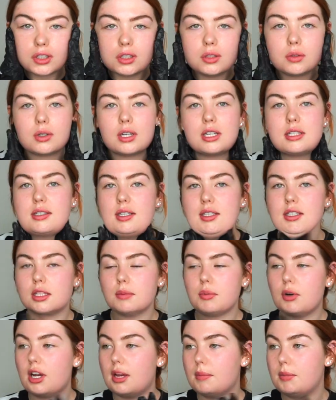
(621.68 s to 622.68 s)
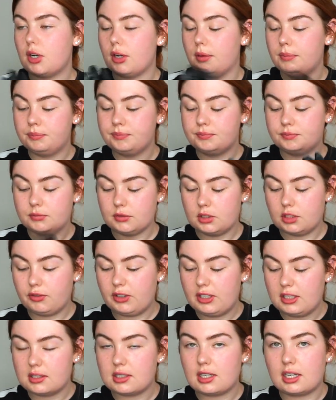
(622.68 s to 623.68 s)
Okay, so that's the primer on. It
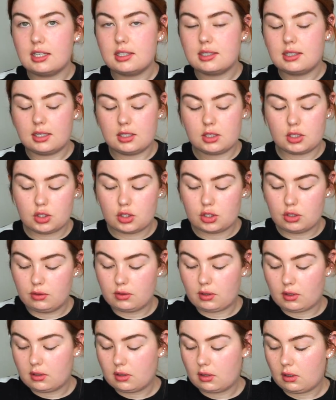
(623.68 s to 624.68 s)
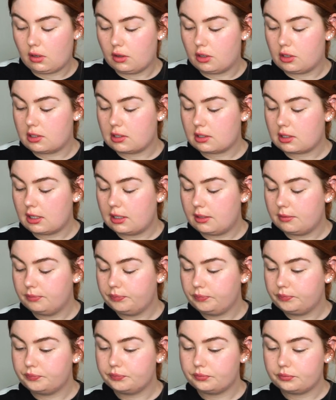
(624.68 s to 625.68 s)
feels nice and soothing on the skin.
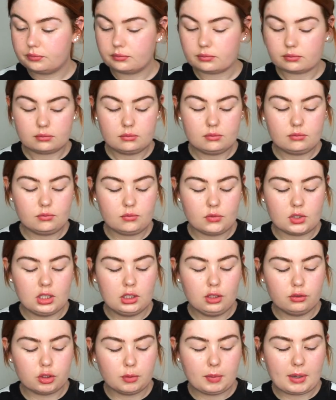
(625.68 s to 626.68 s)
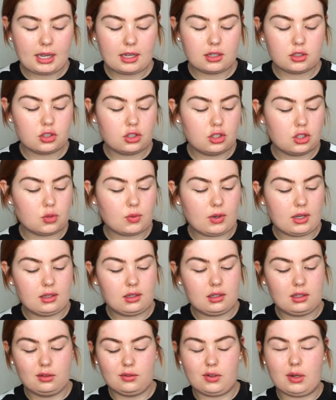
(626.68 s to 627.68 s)
I love the packaging as well.
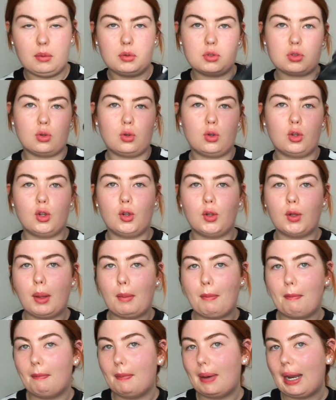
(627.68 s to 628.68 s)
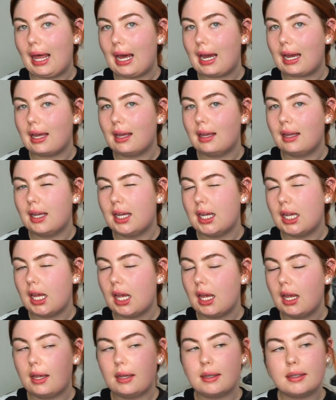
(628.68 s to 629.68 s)
I love how it's all black.
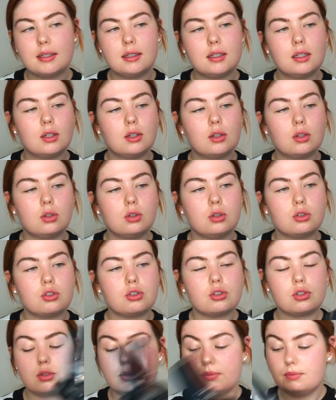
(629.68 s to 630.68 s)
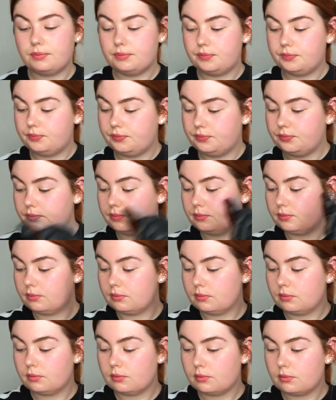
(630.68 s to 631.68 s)
Gorgeous.
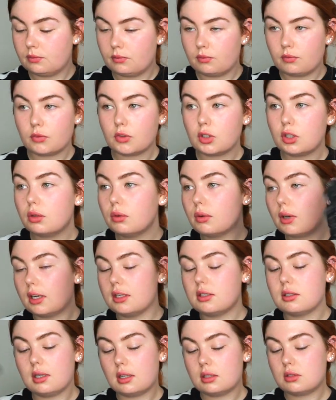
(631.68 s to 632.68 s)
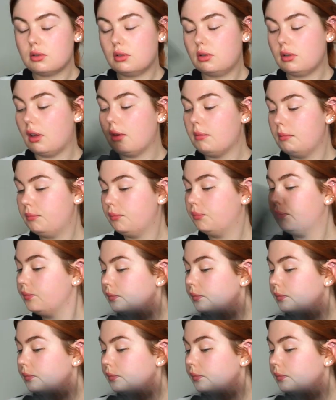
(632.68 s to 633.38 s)
Okay, so that's all on.